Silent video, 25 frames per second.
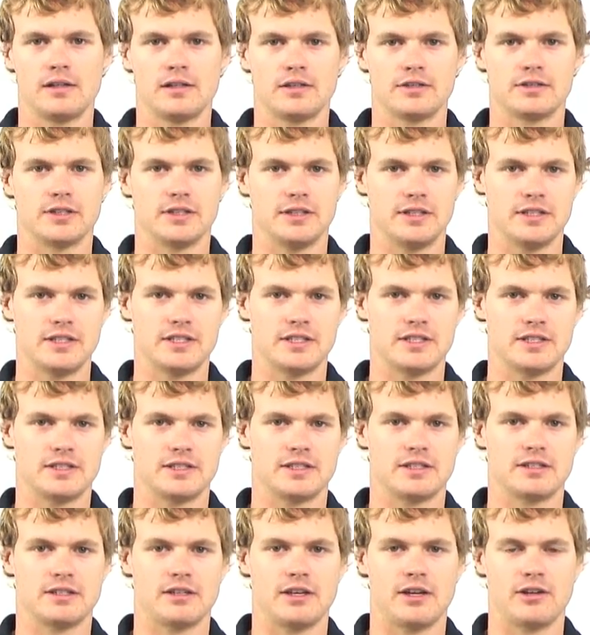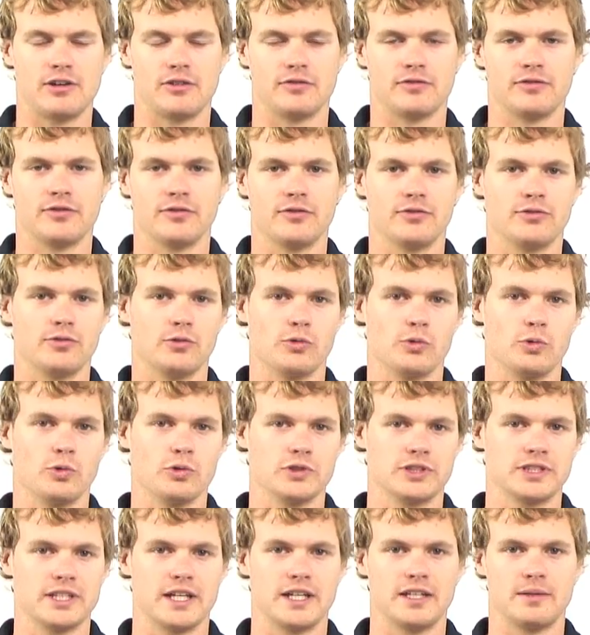So this is helpful
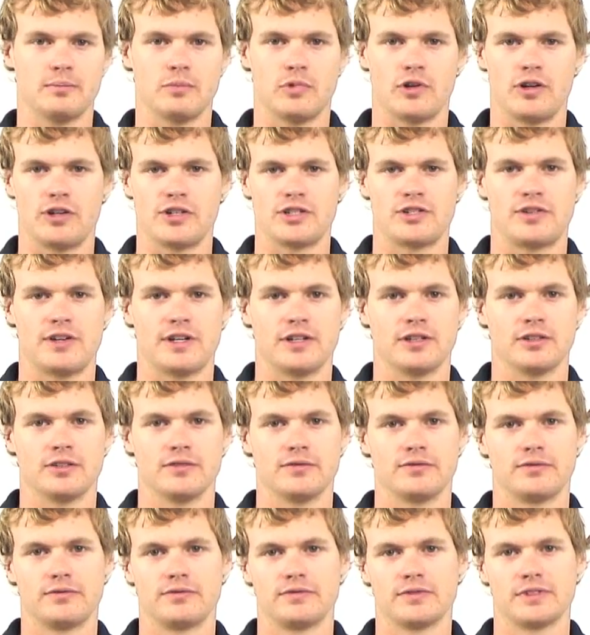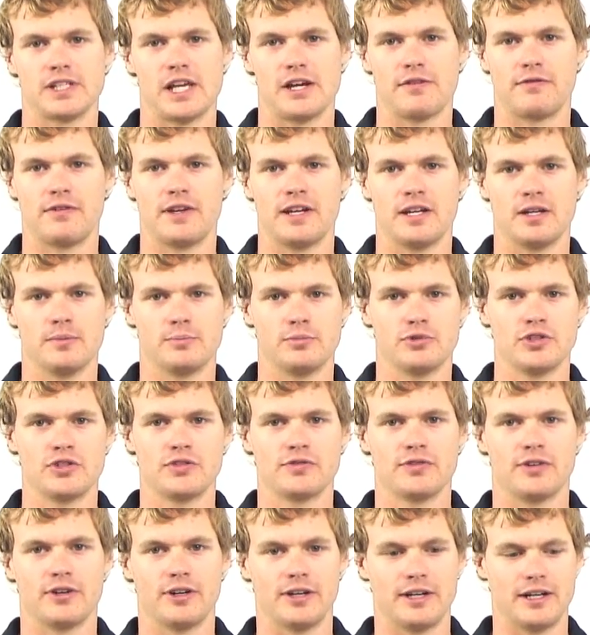for, say, the monitoring of, say, if we had a
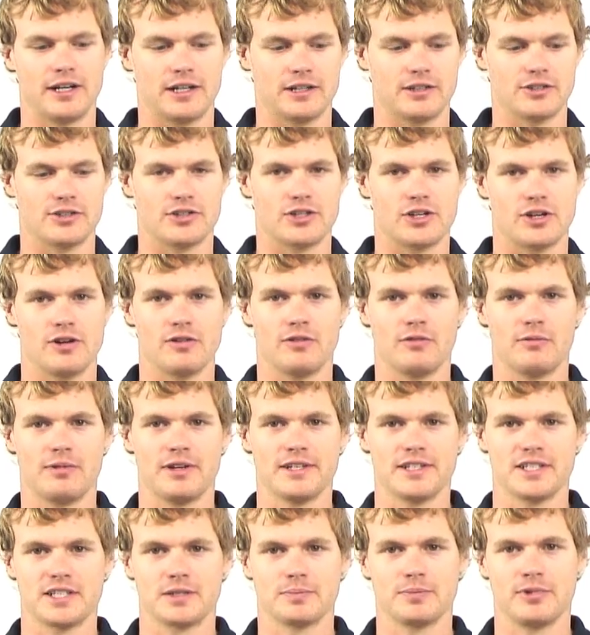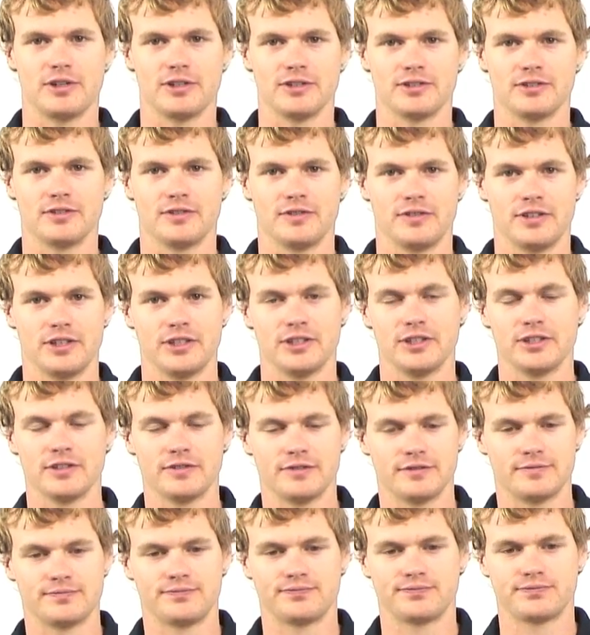bushfire out of control in one spot of the
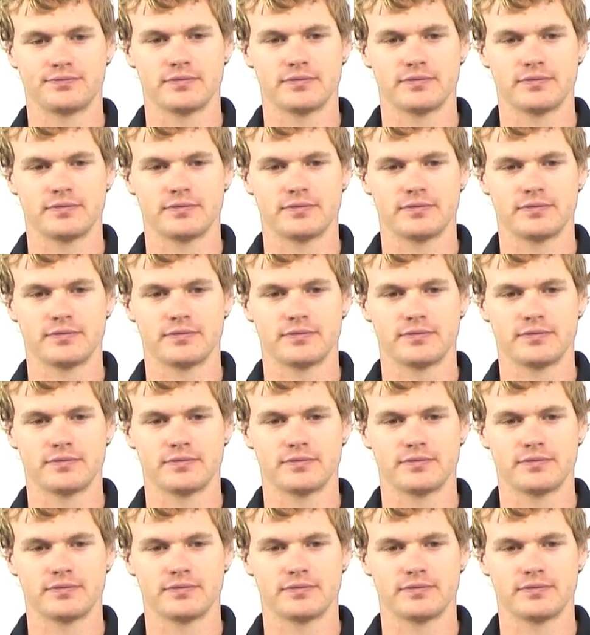Earth.